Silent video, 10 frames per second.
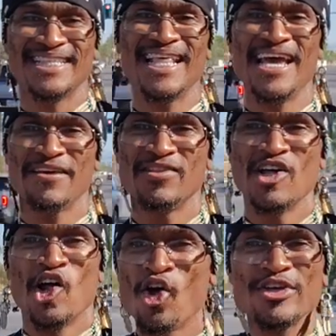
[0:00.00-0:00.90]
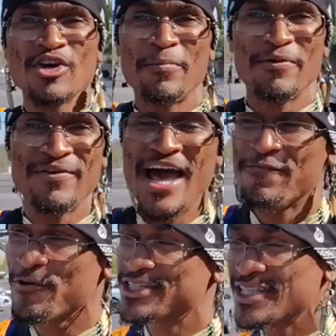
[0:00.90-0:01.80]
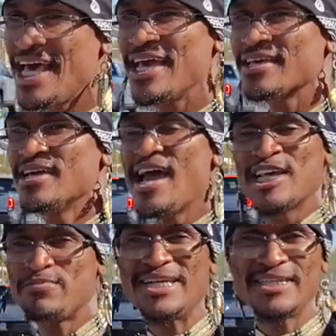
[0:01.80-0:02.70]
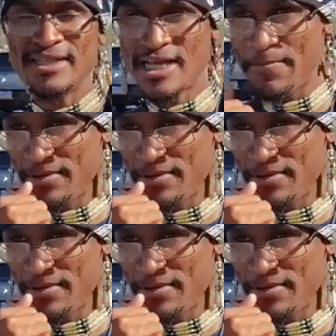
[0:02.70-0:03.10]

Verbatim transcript: His elect. The Lord is going to provide for His elect, especially in the